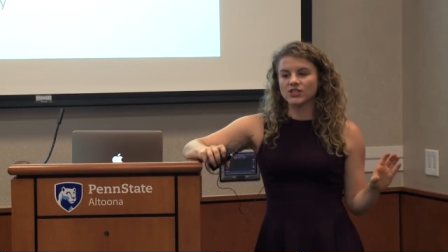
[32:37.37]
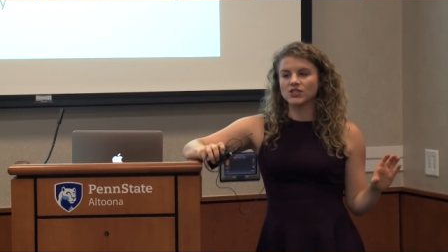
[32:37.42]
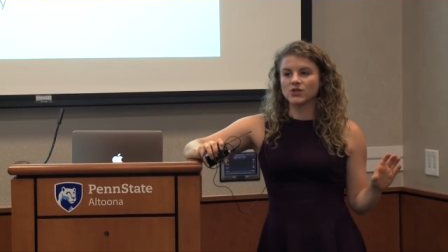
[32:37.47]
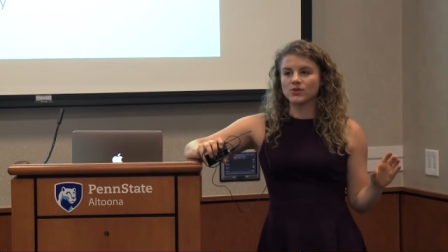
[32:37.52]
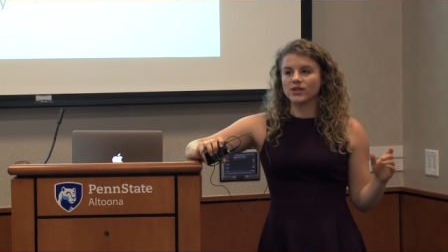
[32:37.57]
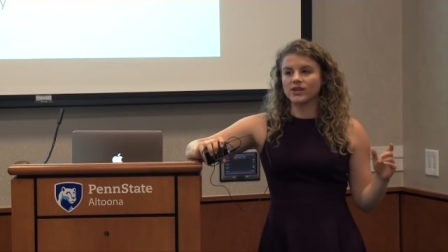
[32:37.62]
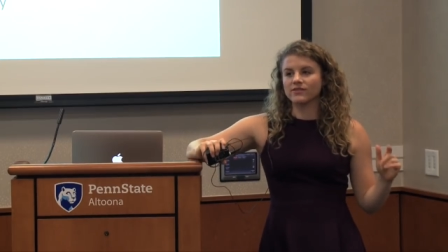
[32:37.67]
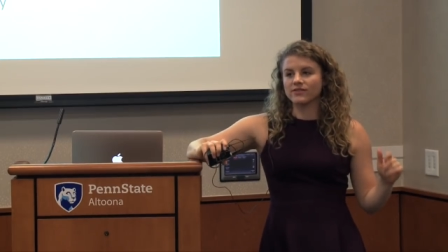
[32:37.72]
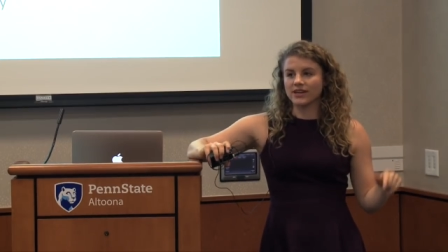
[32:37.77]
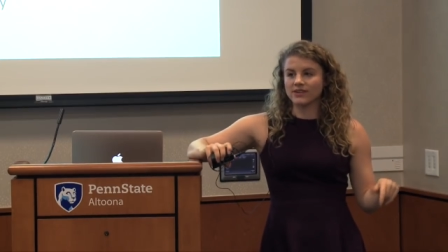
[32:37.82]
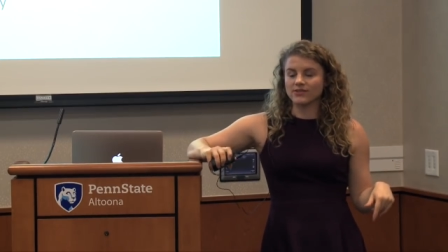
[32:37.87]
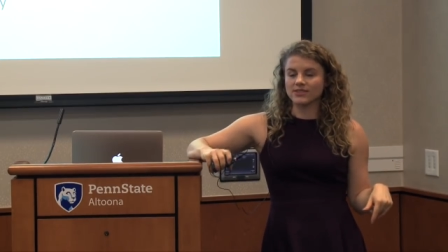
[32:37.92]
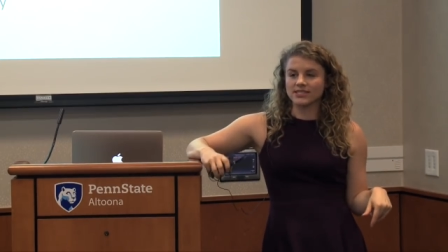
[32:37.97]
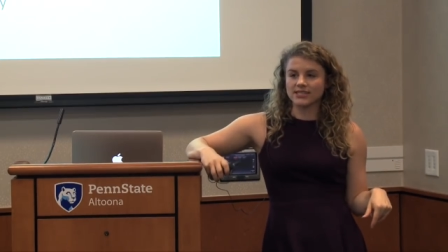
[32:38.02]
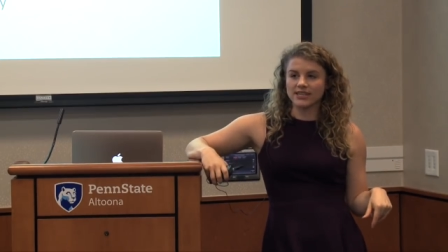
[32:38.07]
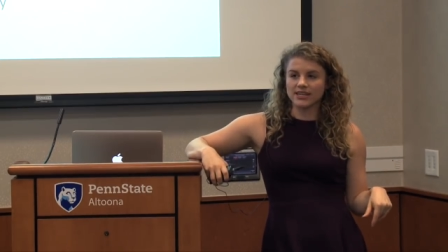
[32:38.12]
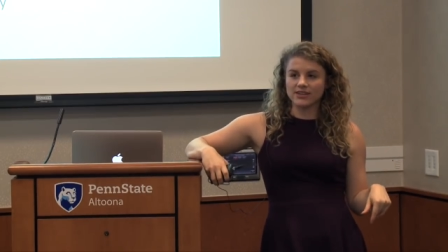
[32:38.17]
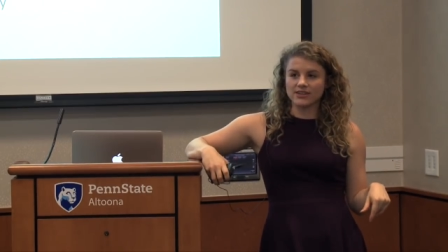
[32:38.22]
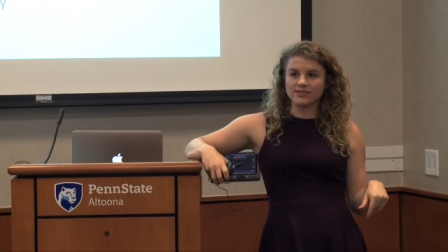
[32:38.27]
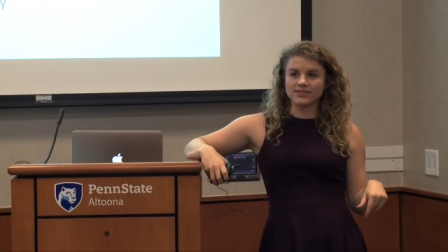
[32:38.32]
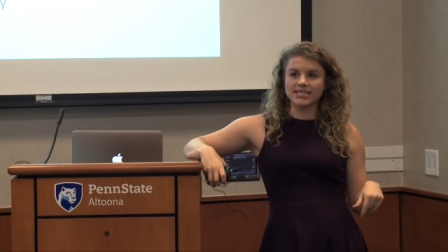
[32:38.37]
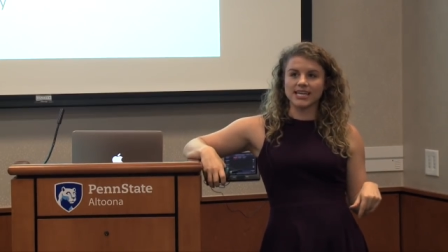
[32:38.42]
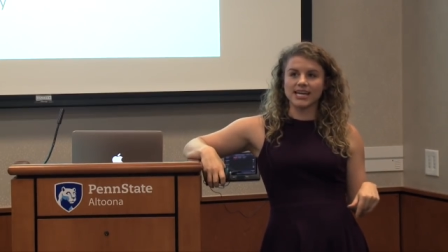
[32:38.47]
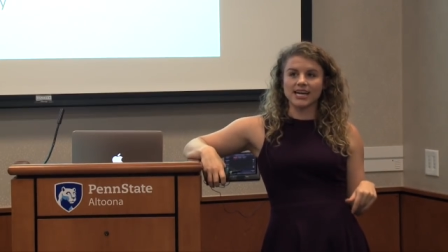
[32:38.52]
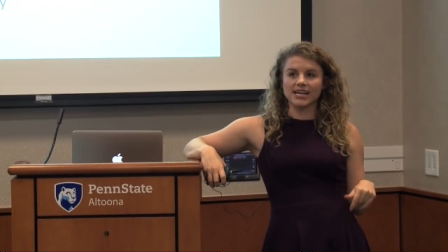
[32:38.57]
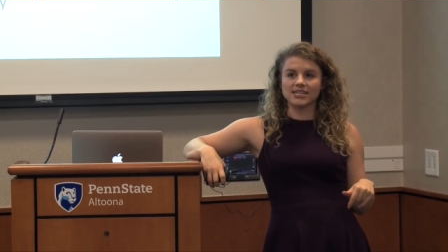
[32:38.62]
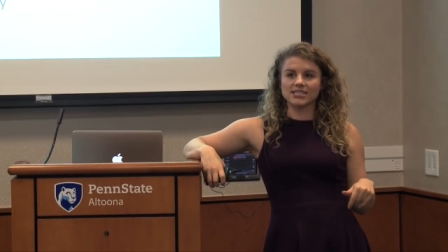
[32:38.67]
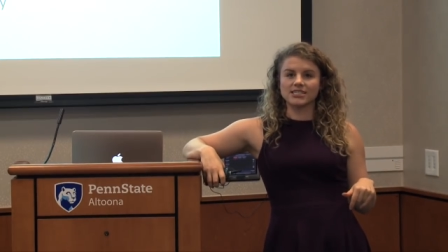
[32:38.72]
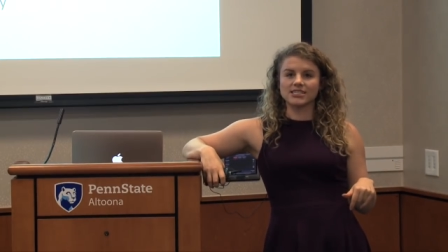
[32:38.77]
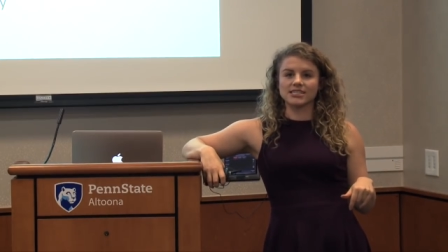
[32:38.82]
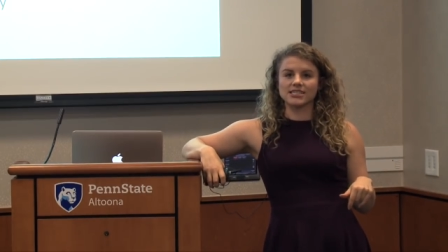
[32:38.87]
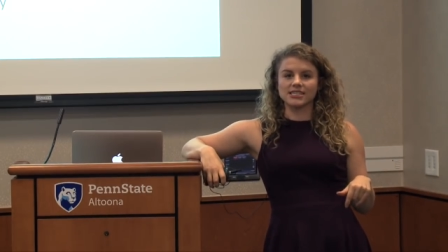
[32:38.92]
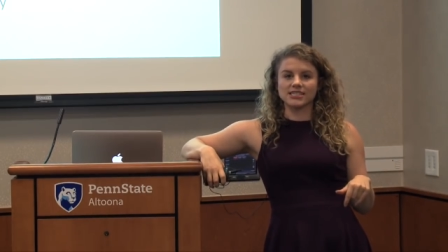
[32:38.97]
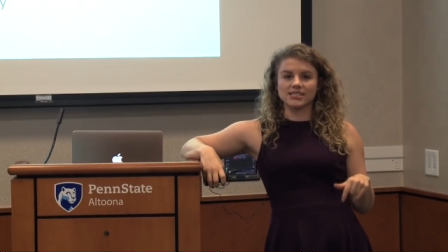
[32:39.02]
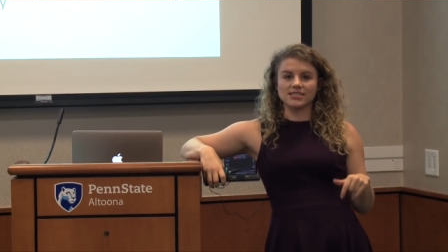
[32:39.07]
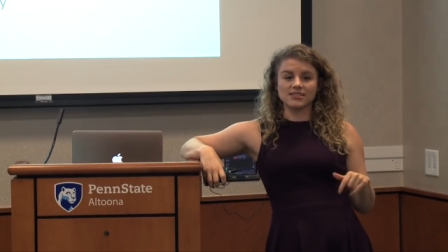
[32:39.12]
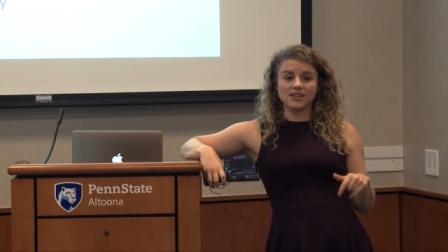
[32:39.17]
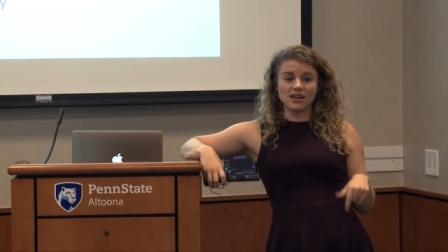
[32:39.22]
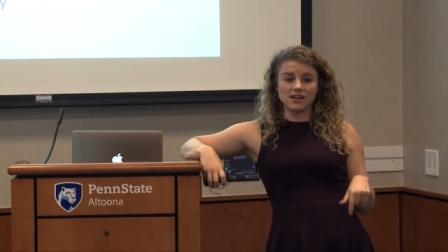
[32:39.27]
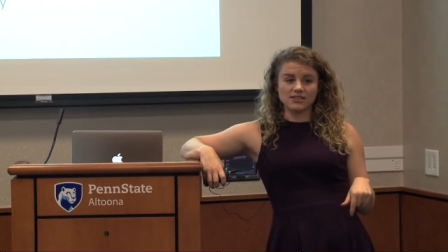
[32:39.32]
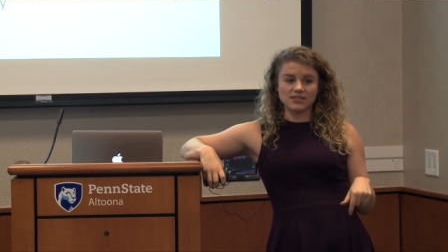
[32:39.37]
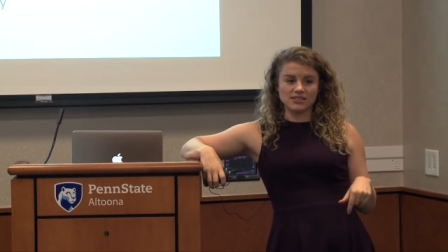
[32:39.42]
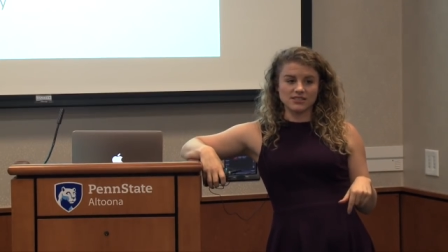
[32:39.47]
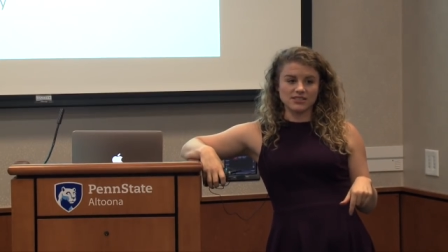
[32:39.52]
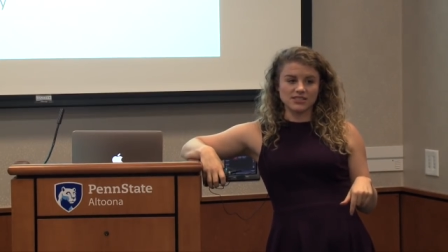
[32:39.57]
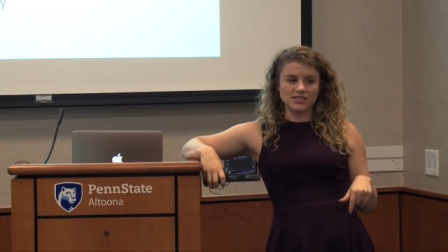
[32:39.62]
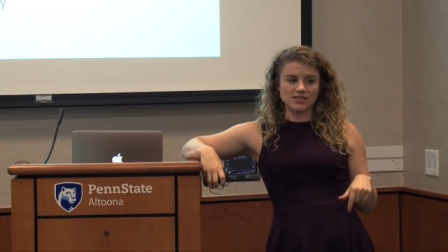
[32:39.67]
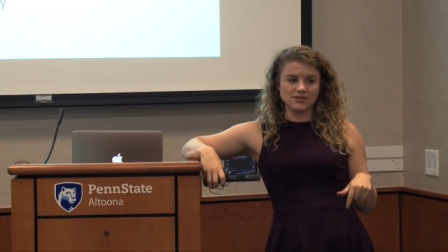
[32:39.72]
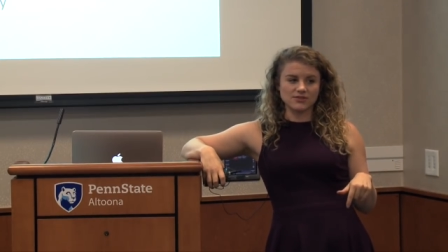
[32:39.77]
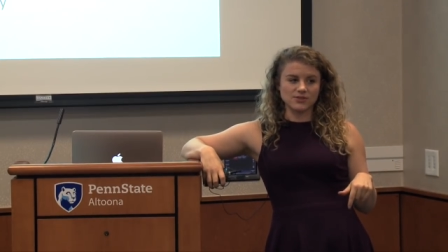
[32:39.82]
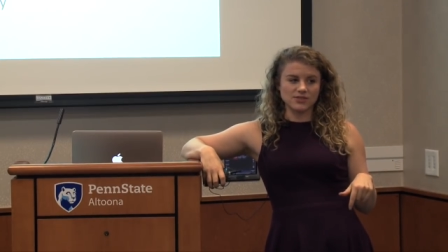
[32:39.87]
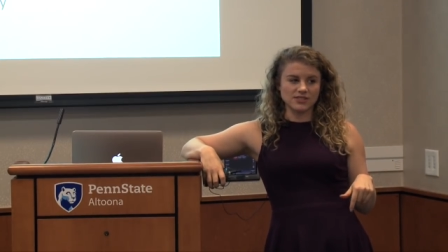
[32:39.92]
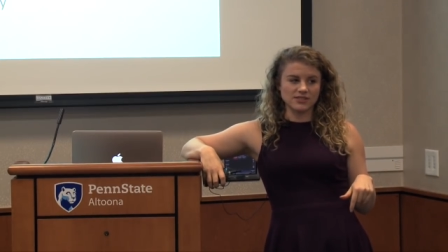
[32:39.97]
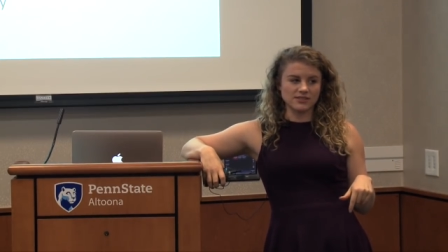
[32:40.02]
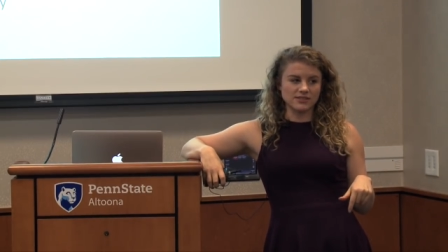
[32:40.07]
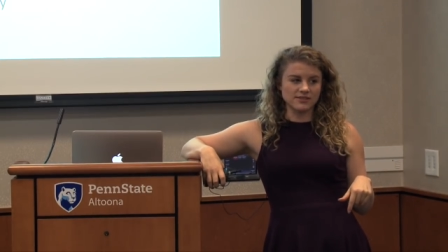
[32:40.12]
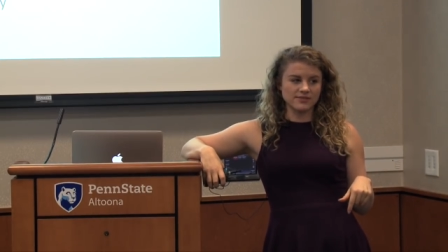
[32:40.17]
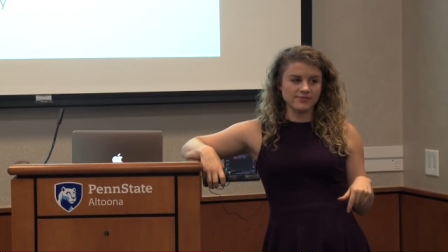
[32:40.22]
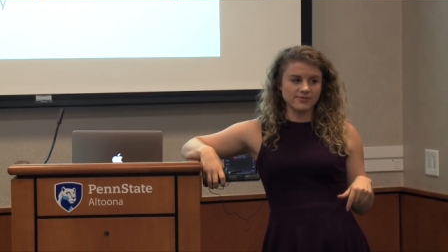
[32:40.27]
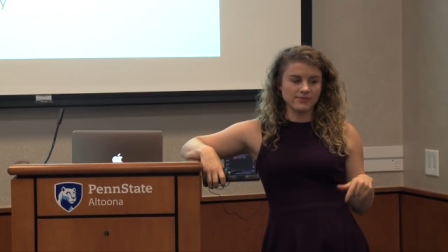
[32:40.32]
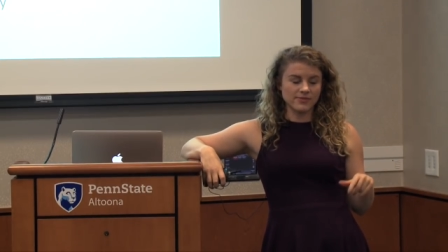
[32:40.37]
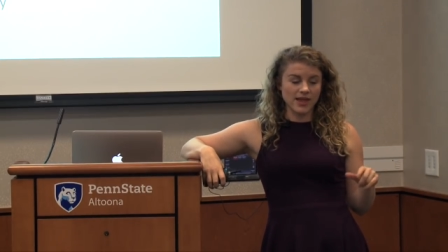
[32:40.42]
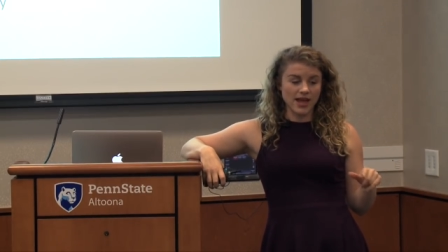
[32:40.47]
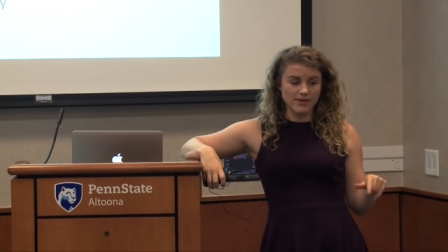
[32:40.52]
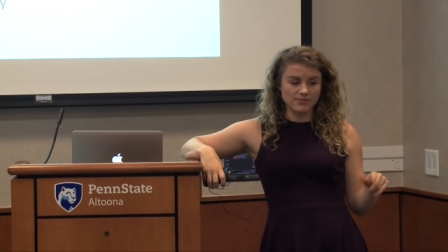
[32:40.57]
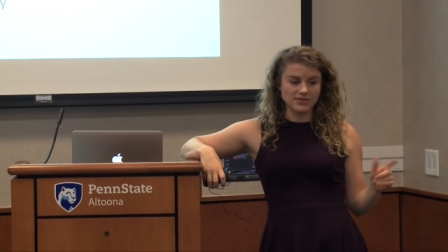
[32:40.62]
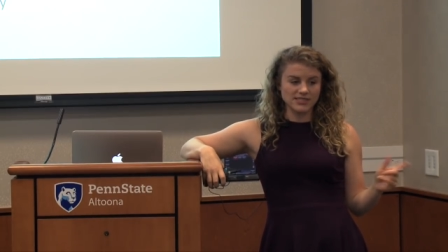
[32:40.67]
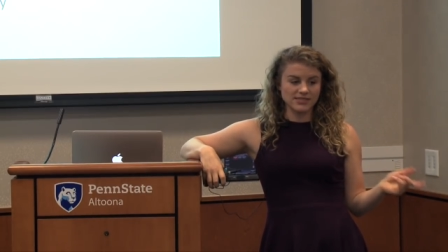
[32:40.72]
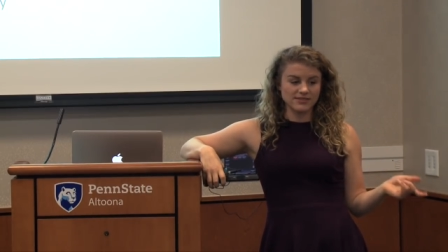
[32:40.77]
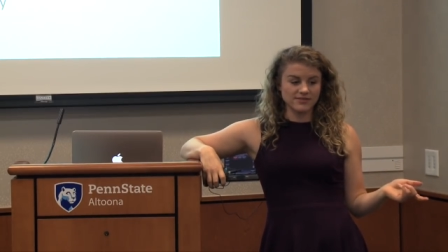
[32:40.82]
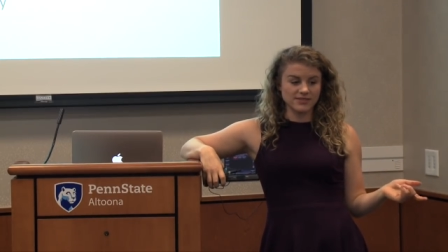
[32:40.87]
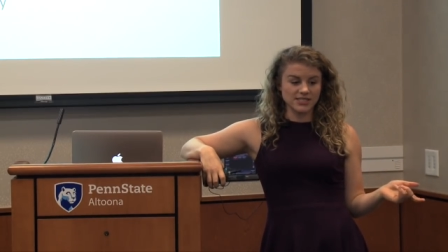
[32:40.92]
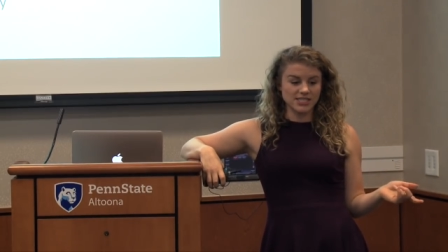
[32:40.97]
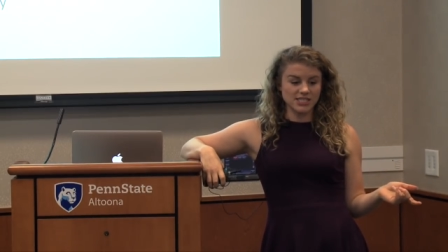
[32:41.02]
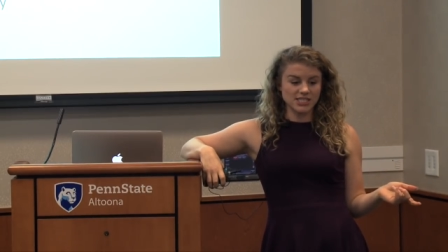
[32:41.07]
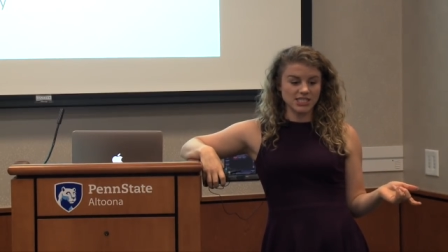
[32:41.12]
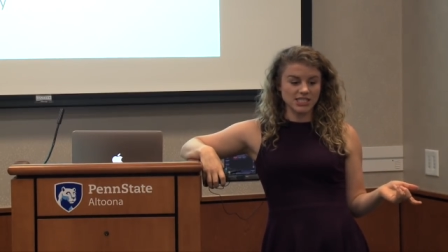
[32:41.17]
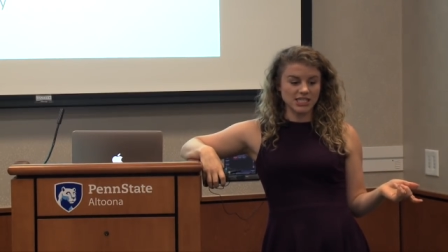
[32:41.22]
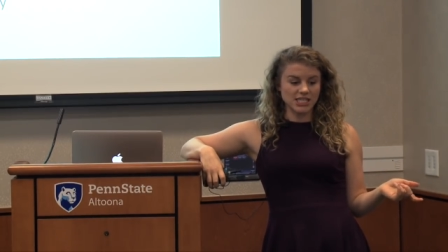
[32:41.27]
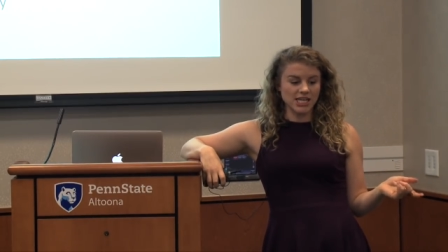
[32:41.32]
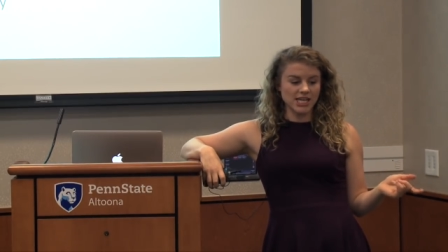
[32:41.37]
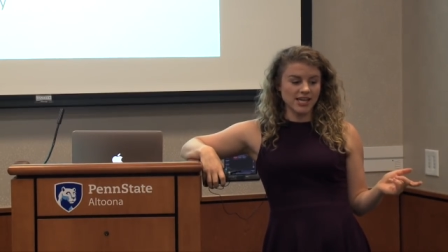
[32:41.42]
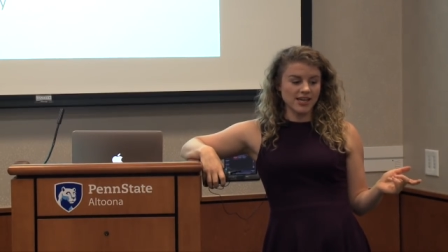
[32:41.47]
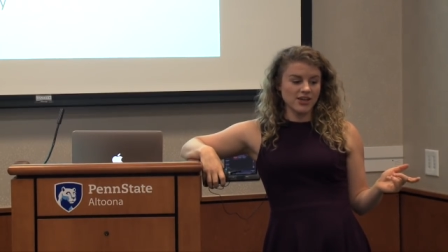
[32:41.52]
So whenever I was there was actually a doctor, she was a MD physician,